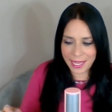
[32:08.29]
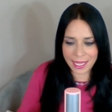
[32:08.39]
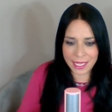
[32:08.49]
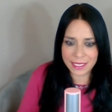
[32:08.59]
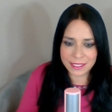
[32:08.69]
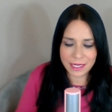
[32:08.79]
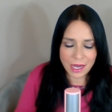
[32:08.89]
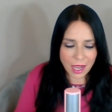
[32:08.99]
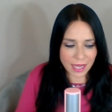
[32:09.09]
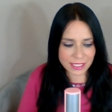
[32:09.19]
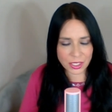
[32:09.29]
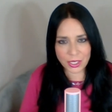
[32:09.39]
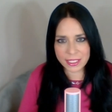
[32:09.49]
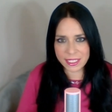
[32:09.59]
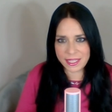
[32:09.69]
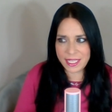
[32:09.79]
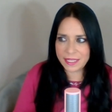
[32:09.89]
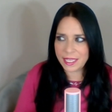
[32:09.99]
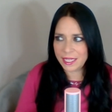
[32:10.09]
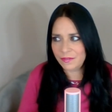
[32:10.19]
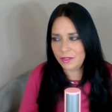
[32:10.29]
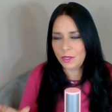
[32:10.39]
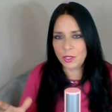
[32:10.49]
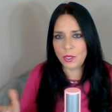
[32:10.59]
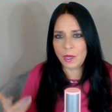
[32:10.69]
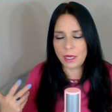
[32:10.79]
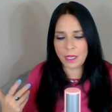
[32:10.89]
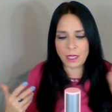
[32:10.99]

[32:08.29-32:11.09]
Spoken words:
And I started to think that even though, I